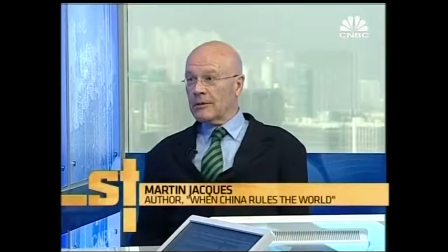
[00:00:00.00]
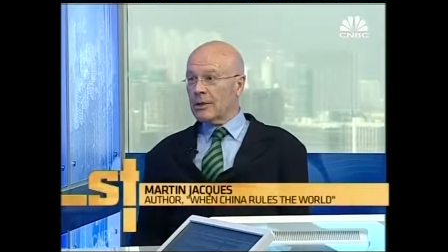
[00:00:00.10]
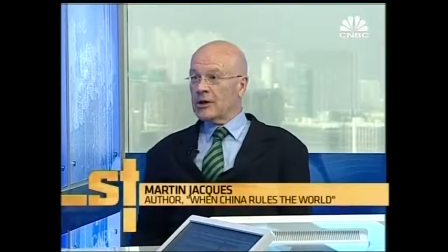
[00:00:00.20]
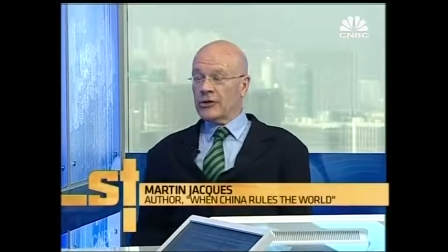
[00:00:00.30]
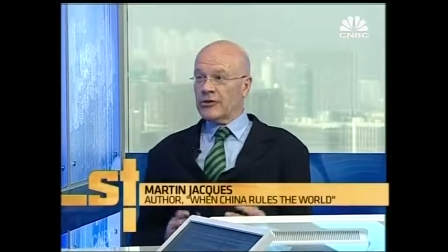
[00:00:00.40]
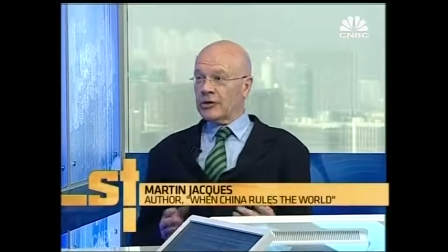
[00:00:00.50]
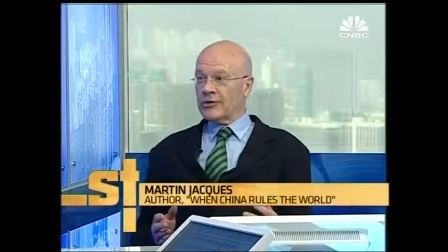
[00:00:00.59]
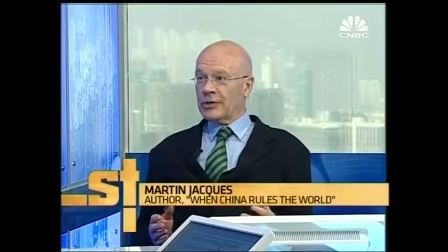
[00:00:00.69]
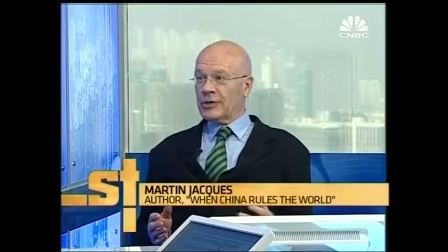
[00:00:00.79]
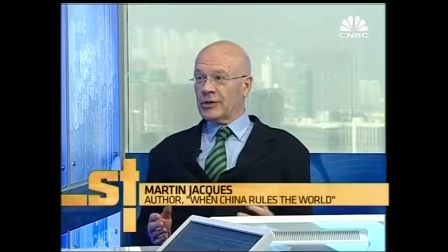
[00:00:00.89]
Because
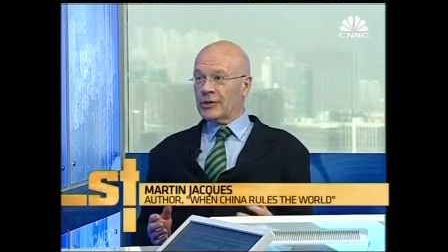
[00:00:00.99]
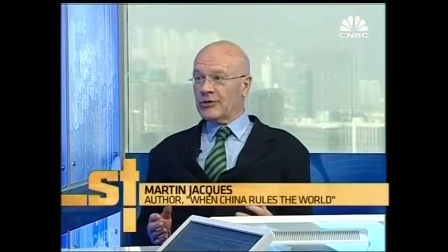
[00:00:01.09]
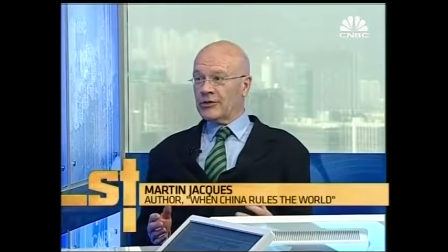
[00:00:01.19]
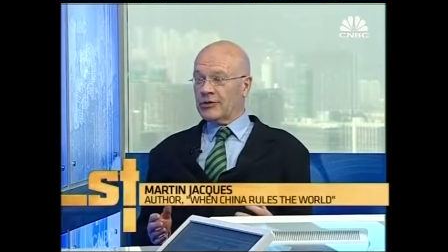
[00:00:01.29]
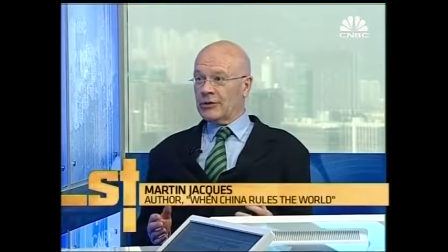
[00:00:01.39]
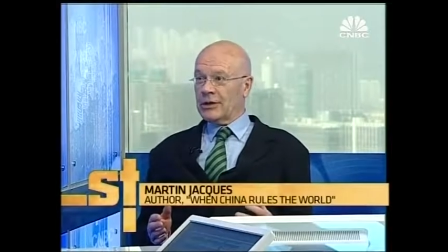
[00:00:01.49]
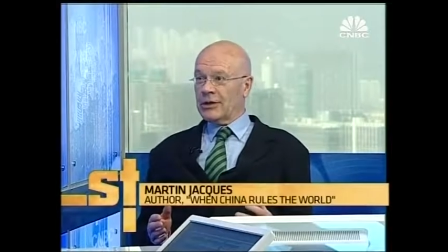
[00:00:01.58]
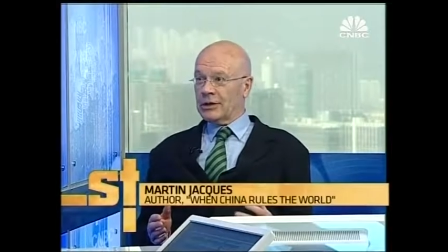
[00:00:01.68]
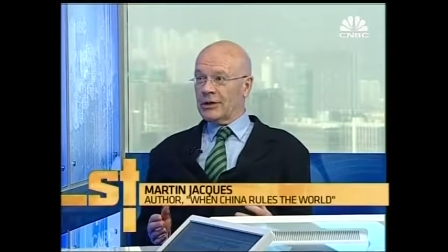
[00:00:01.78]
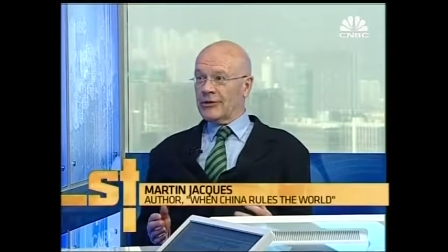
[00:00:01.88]
over the last three
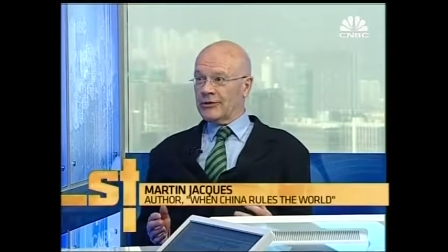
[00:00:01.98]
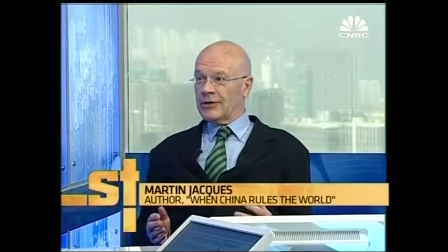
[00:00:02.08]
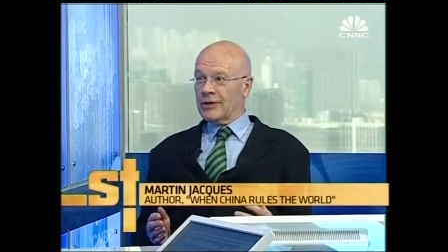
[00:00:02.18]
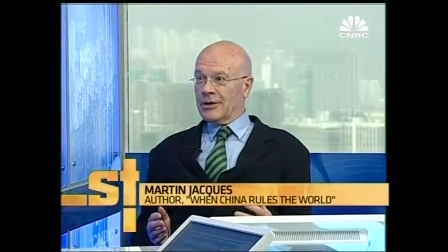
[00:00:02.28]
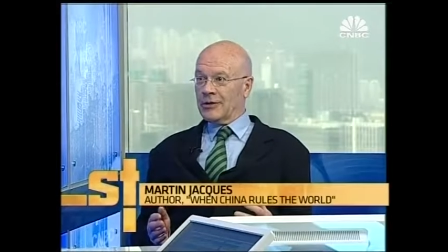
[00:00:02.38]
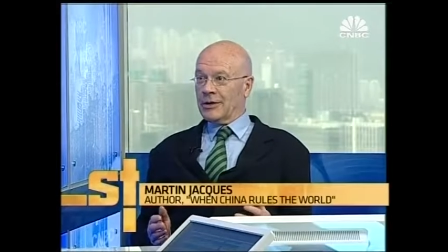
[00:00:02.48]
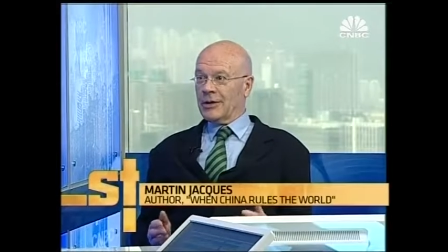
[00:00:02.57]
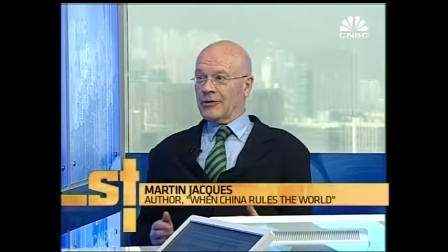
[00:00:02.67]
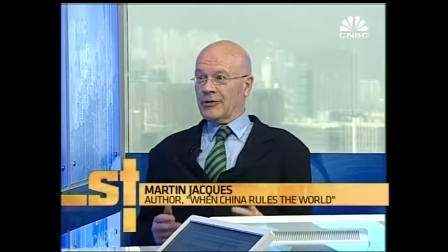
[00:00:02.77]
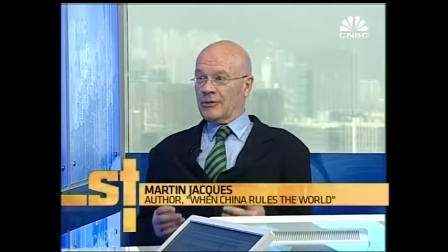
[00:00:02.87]
years,
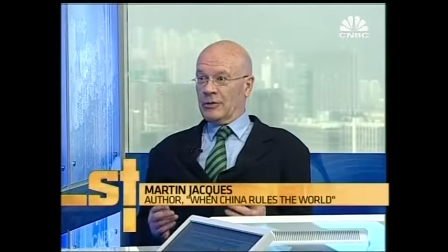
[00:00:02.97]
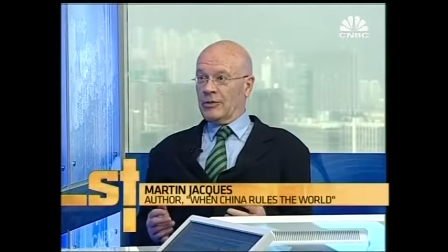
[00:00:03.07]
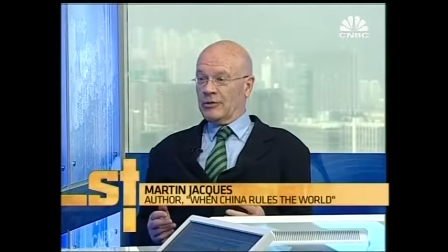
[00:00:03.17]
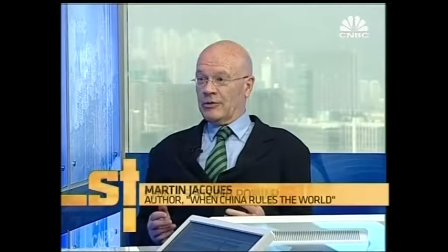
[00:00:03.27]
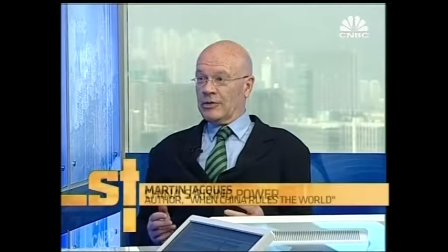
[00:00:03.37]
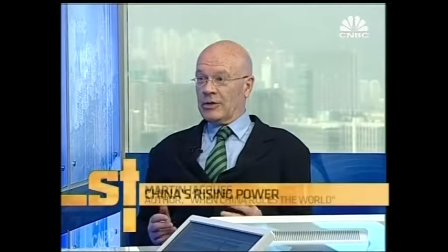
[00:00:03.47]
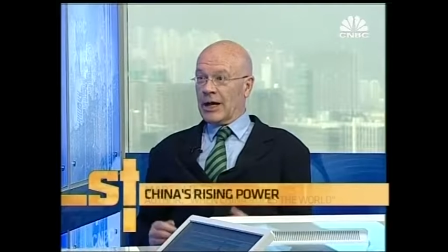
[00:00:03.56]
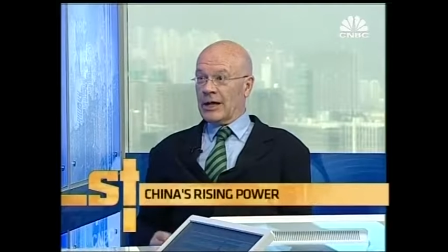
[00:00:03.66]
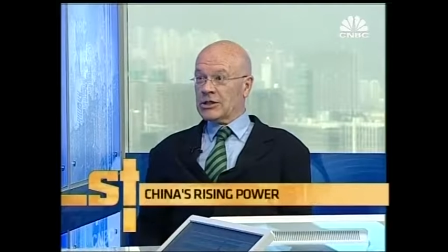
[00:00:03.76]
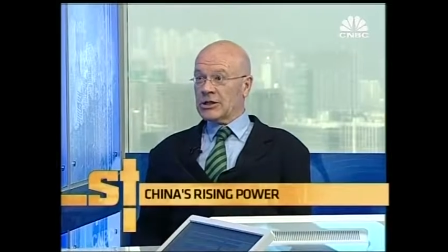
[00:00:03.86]
things have moved
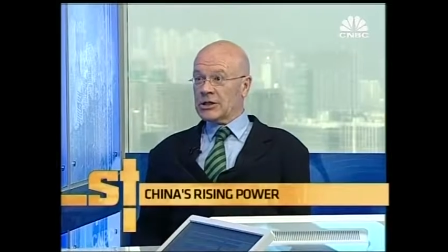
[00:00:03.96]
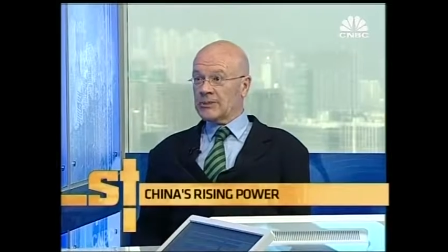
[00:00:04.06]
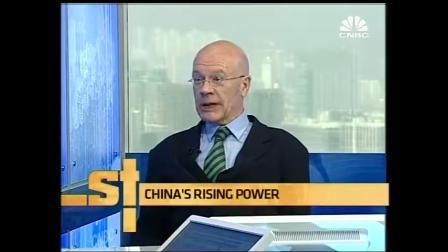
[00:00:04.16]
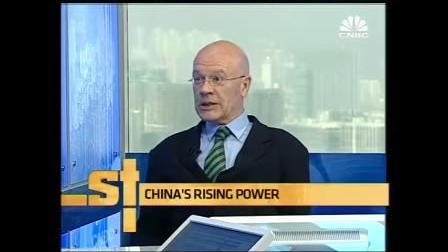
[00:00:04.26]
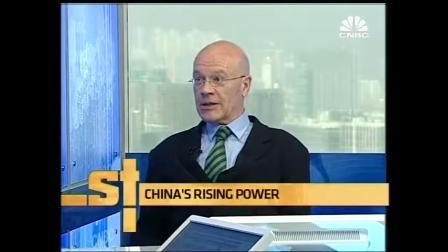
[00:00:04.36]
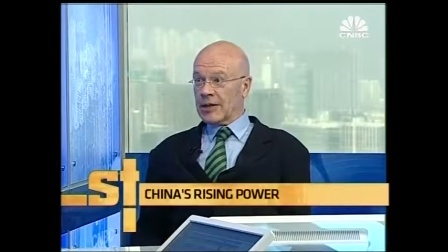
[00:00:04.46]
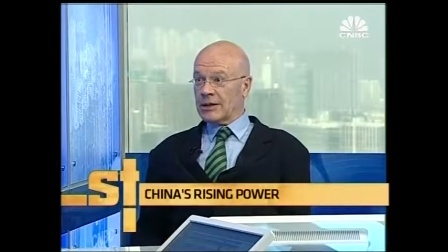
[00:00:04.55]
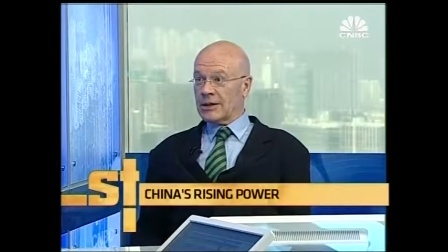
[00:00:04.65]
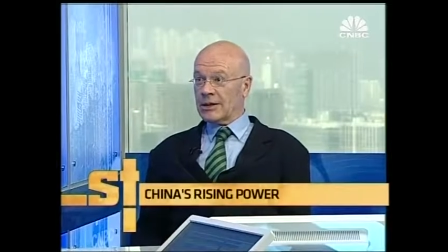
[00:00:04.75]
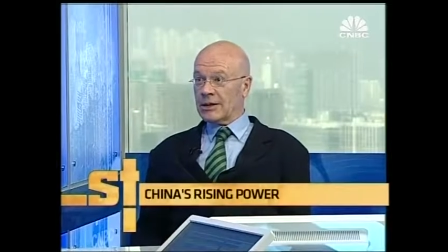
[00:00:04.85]
actually
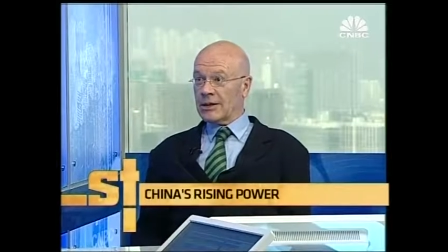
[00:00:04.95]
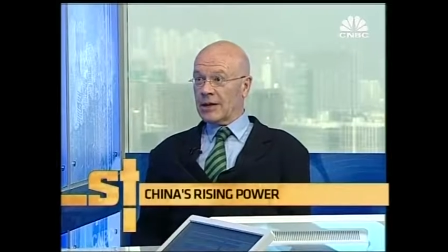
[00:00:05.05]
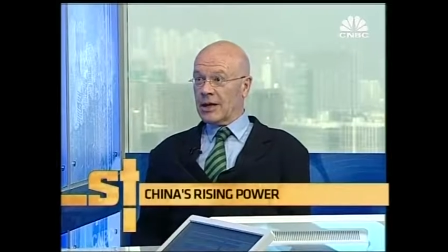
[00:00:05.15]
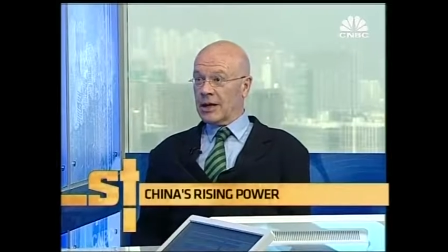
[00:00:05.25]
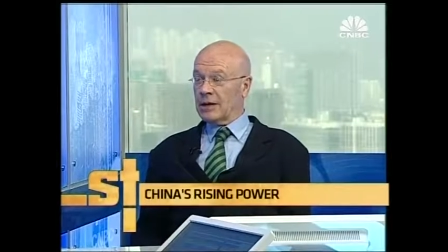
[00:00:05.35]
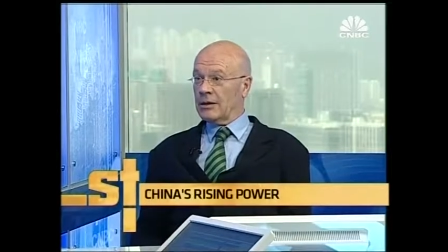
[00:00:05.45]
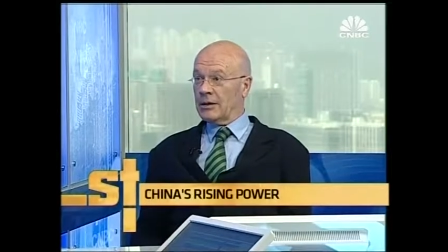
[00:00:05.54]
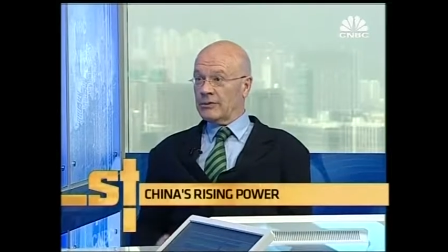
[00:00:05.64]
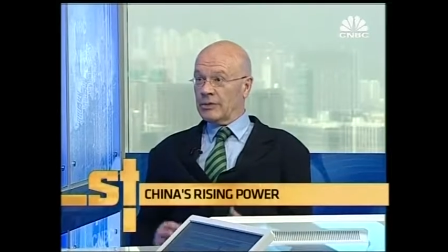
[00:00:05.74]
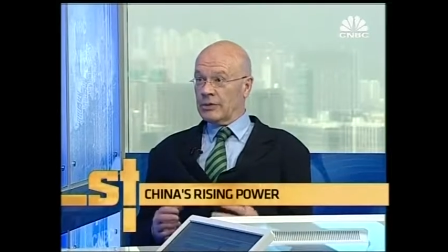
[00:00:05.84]
spectacularly and
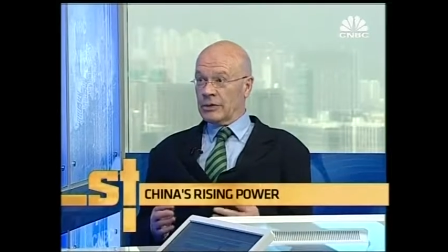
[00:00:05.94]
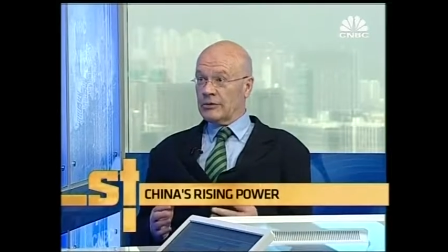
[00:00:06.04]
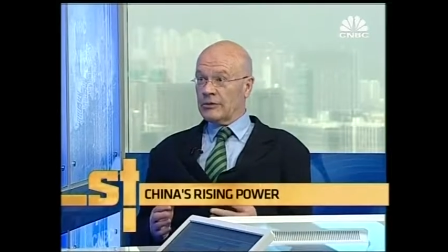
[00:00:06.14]
un